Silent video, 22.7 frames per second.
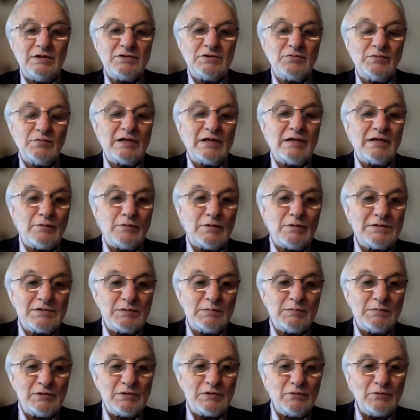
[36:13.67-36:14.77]
Formulating the
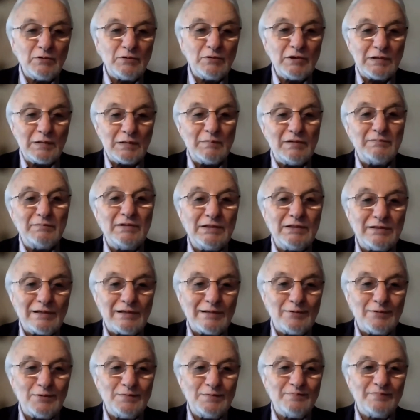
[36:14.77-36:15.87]
plan in itself
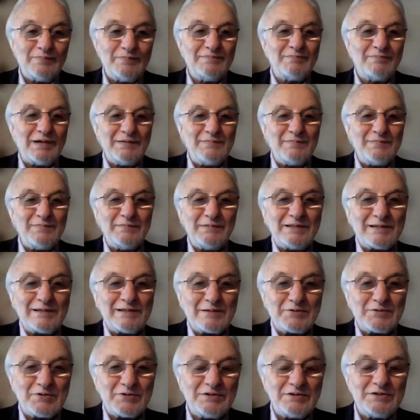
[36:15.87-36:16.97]
is a progress, but
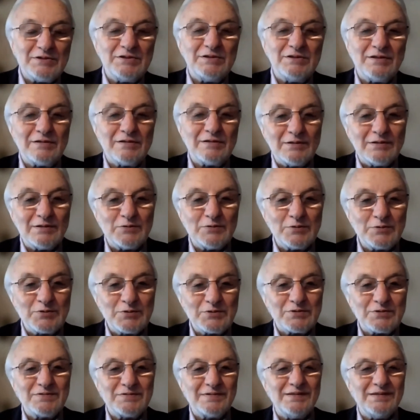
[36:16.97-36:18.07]
then we have to implement it.
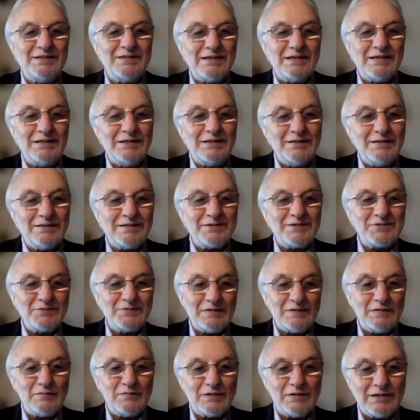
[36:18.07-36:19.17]
And to implement it,
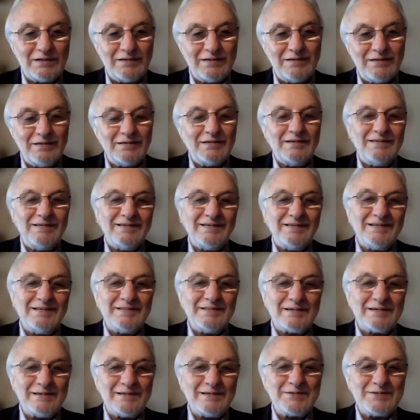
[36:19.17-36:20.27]
we need resources.
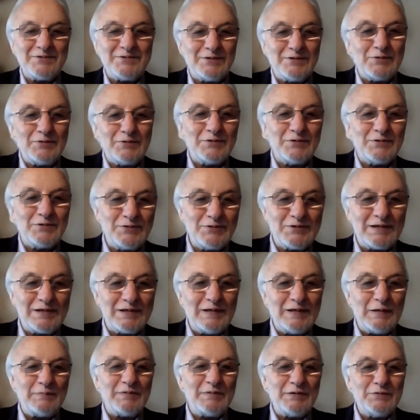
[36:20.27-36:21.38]
And there it is
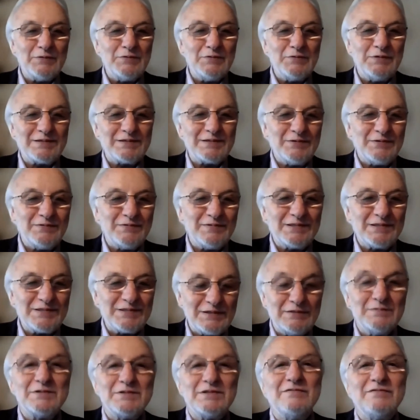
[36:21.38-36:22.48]
related to one more
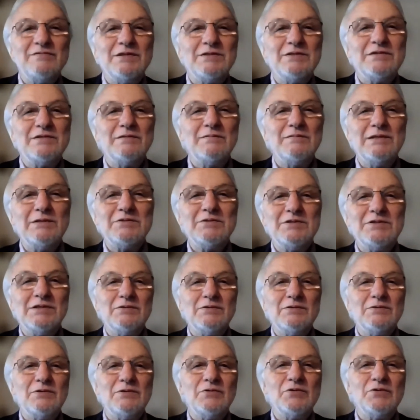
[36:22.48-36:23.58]
question, and it is how do
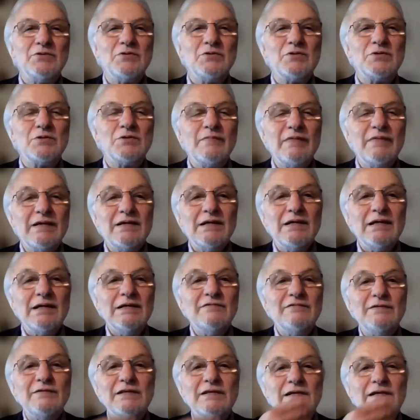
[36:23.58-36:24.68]
we get that financing?